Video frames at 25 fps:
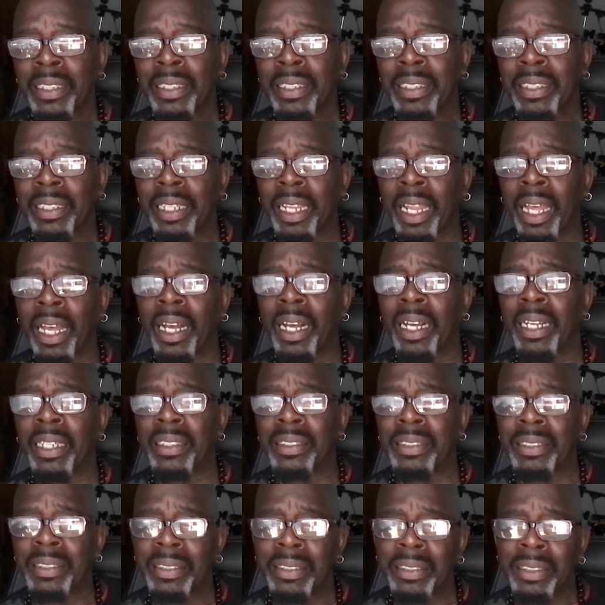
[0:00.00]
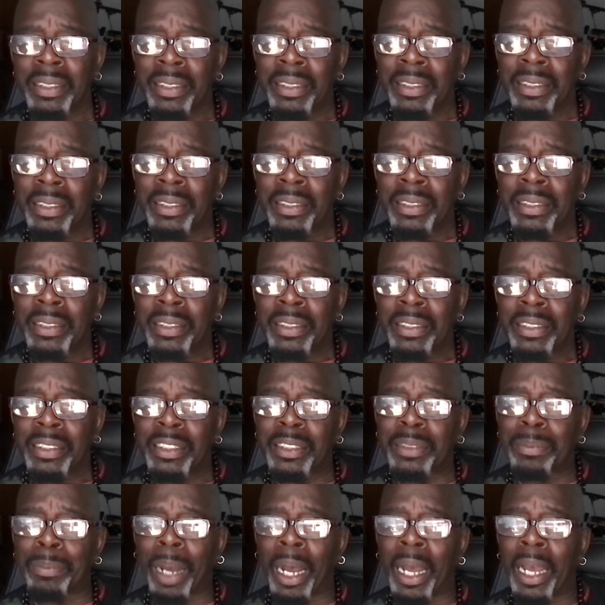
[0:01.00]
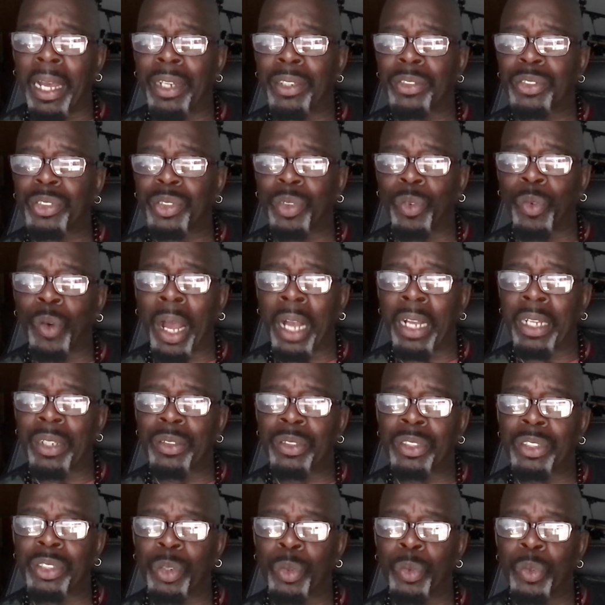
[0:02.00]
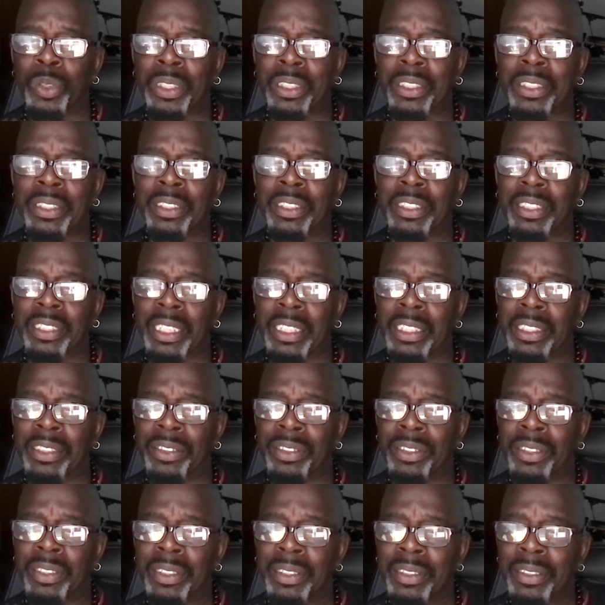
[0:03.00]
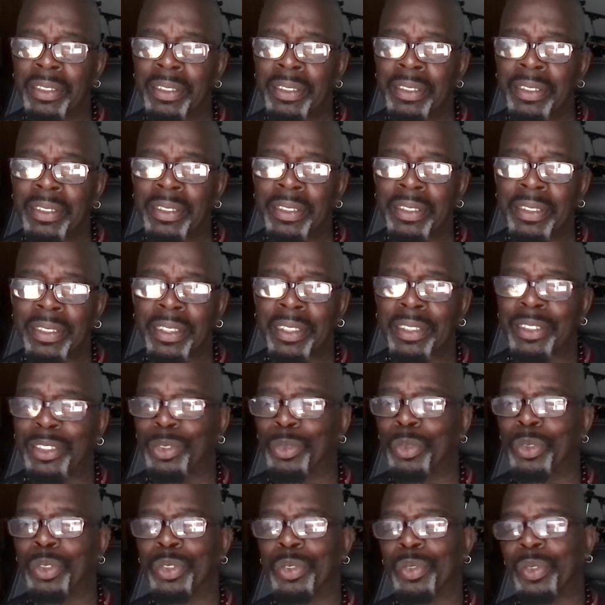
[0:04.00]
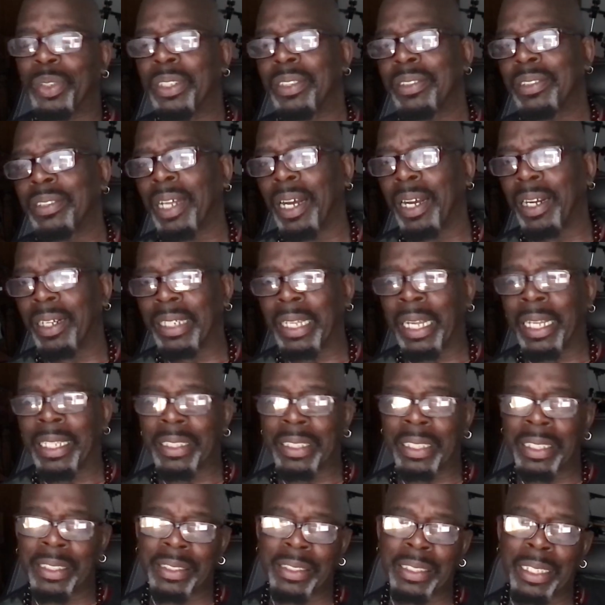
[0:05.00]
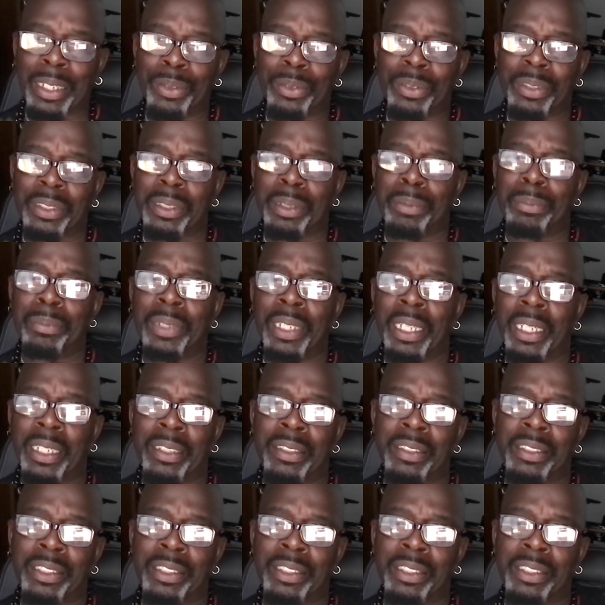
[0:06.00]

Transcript: Clyde, smile so we can see you." Because it was real dark. I guess that was some nigger